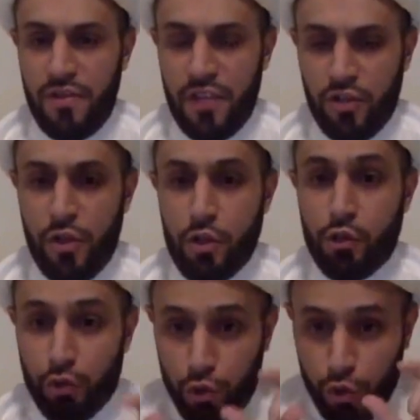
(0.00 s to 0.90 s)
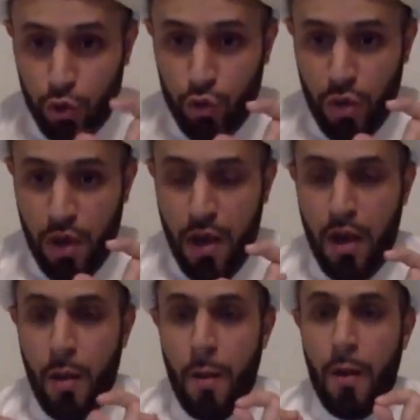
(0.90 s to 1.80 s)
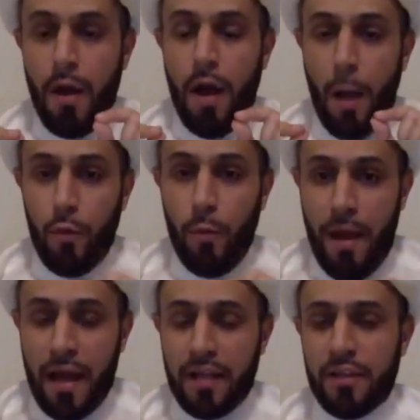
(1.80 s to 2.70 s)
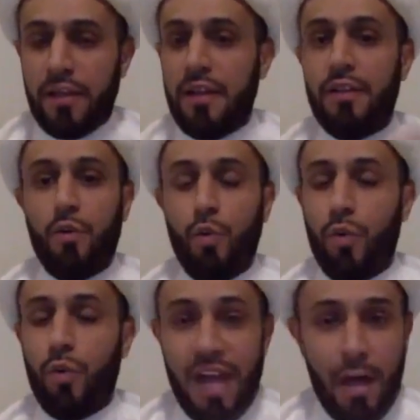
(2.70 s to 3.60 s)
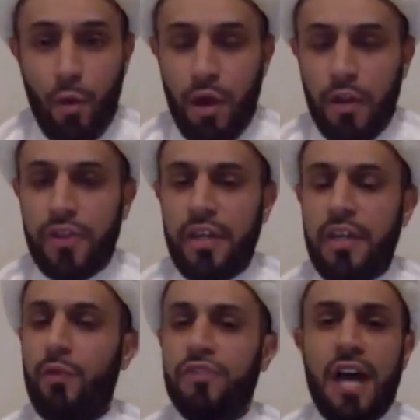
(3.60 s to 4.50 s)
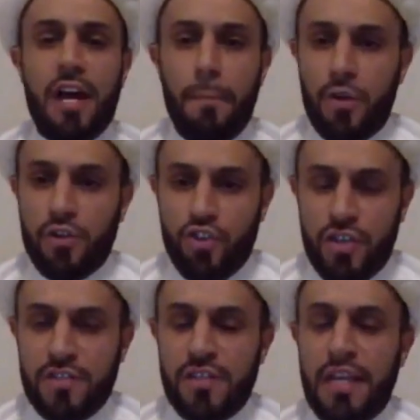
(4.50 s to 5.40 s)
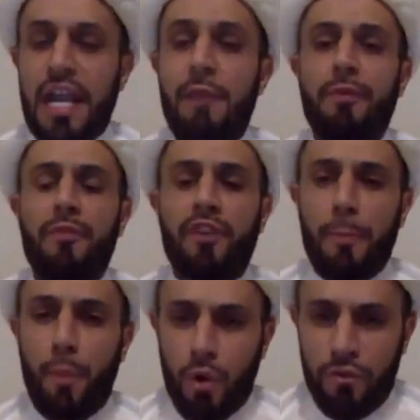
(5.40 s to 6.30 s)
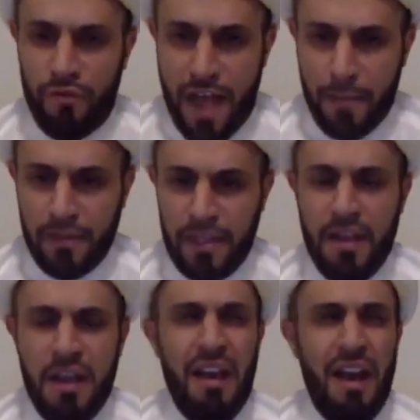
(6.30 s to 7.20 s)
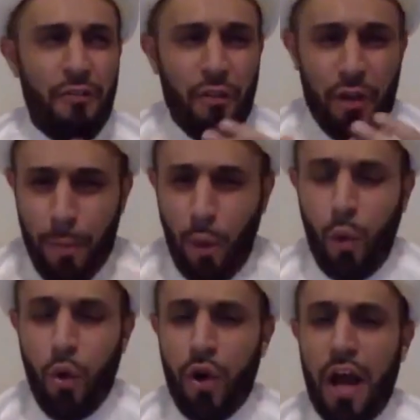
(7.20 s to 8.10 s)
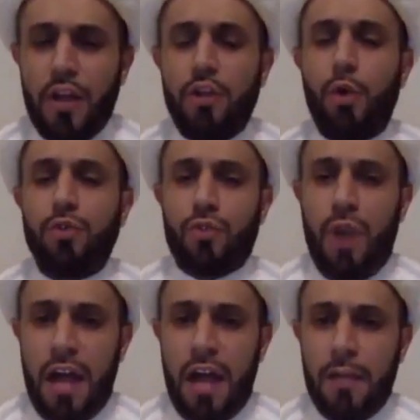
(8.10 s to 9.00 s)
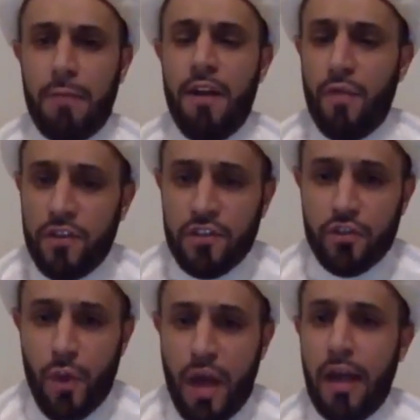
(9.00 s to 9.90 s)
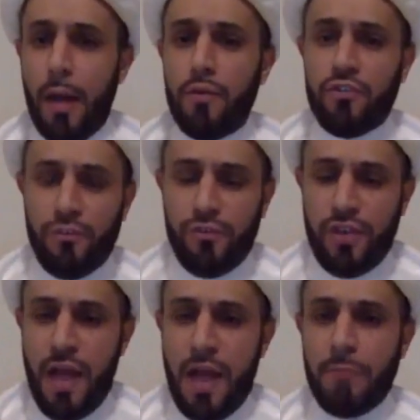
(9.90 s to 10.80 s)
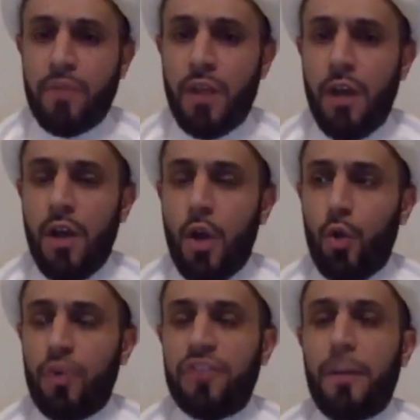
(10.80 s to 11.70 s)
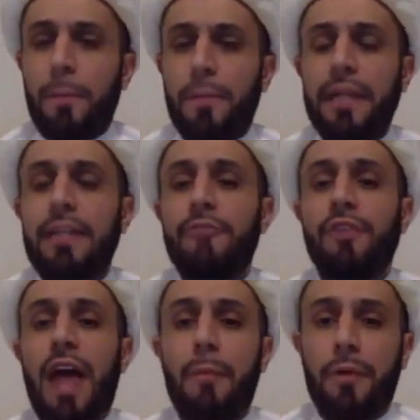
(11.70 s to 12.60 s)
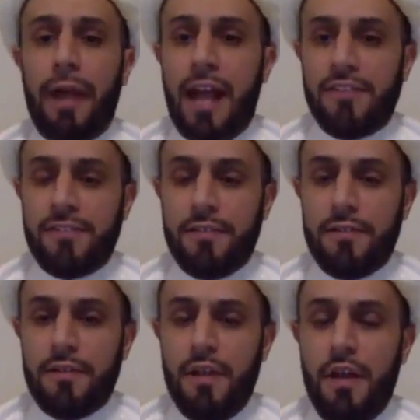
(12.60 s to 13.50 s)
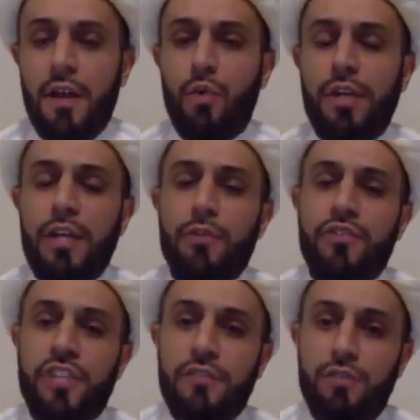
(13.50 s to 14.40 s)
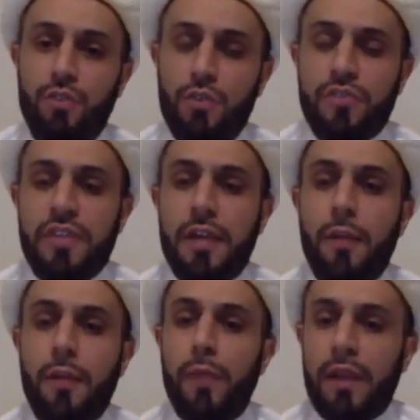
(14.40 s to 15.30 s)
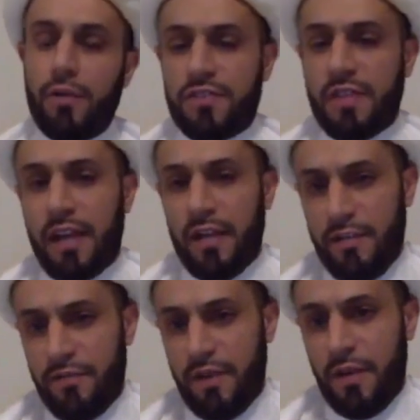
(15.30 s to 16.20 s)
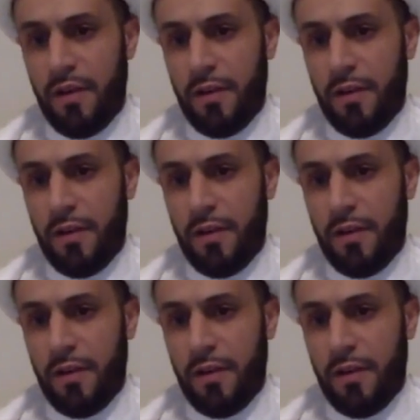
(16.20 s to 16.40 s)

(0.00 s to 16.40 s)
The true Abu Bakr was not wealthy. He was not a merchant. He came from a very poor family, a very poor unknown tribe. This is why Abu Sufyan was completely flabbergasted when he received news that Abu Bakr was the Khalifa.